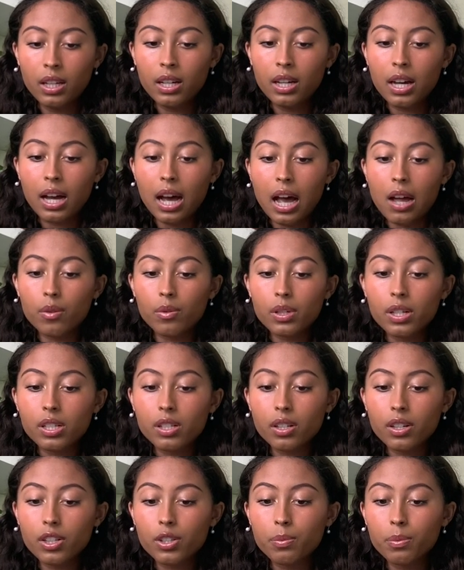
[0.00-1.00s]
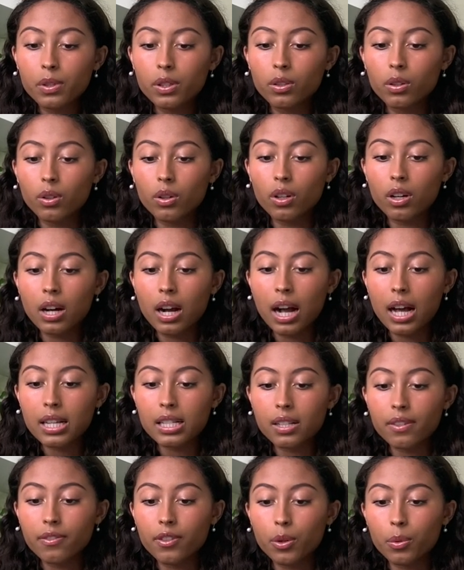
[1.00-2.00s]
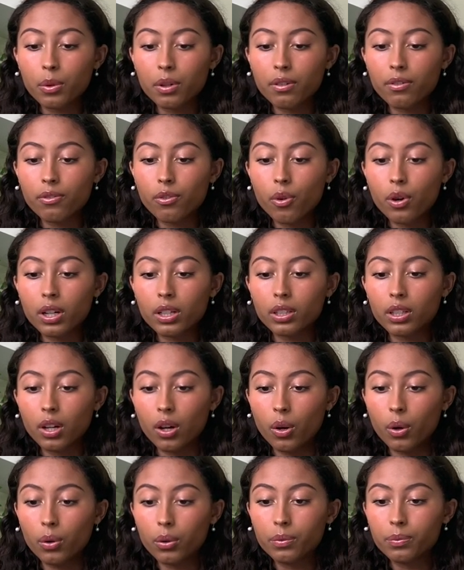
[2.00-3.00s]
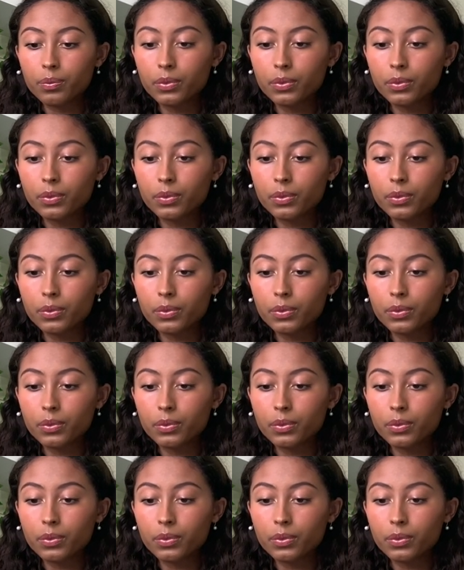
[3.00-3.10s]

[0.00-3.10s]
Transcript: I researched McClure as if it were a foreign code,